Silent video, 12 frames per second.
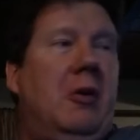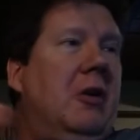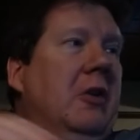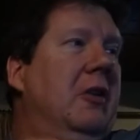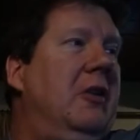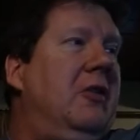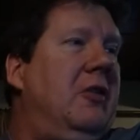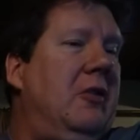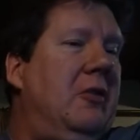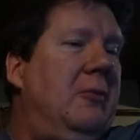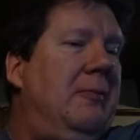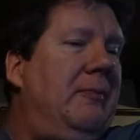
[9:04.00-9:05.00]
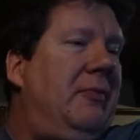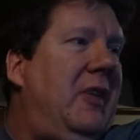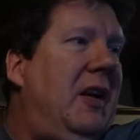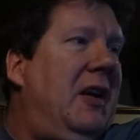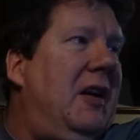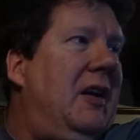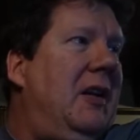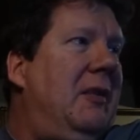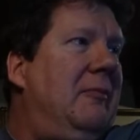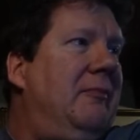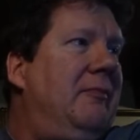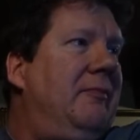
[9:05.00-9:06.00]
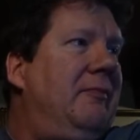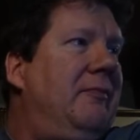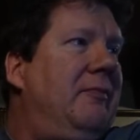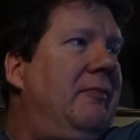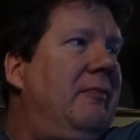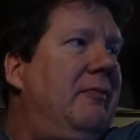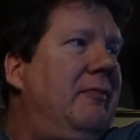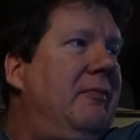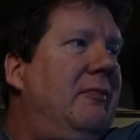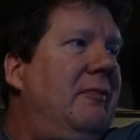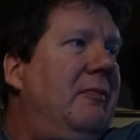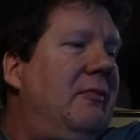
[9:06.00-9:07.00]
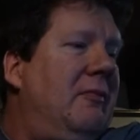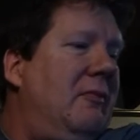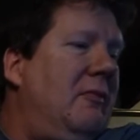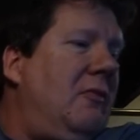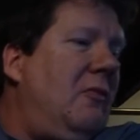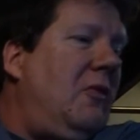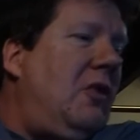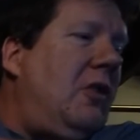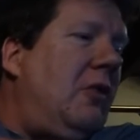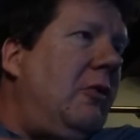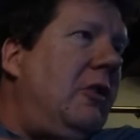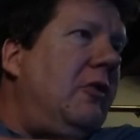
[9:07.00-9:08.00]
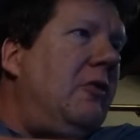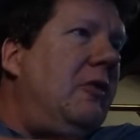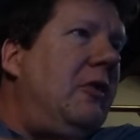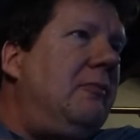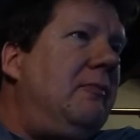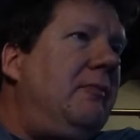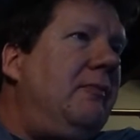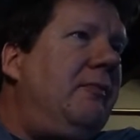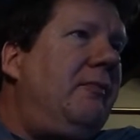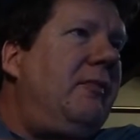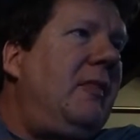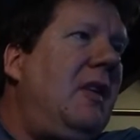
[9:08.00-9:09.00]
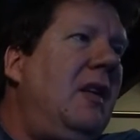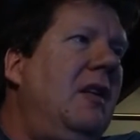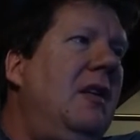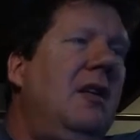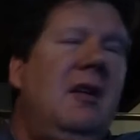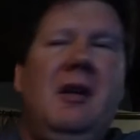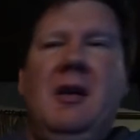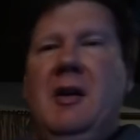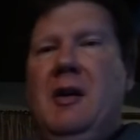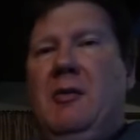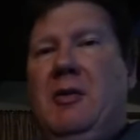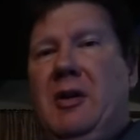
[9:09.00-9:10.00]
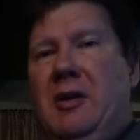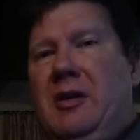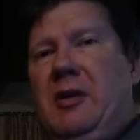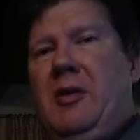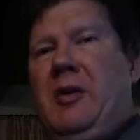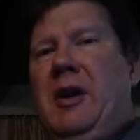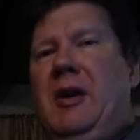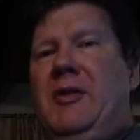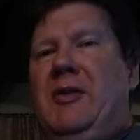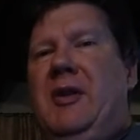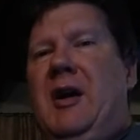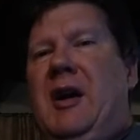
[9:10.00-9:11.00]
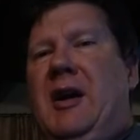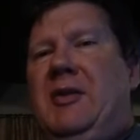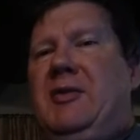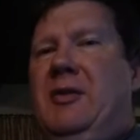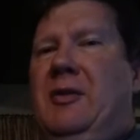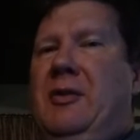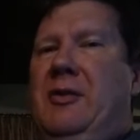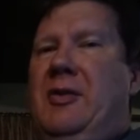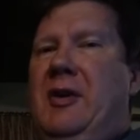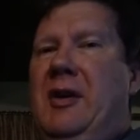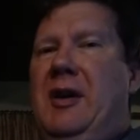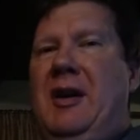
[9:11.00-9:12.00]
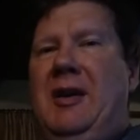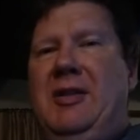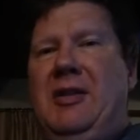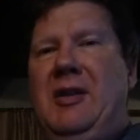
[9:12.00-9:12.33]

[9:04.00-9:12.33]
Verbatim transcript: we're going to do. Um, what are we doing? We're going to go against Nationals. I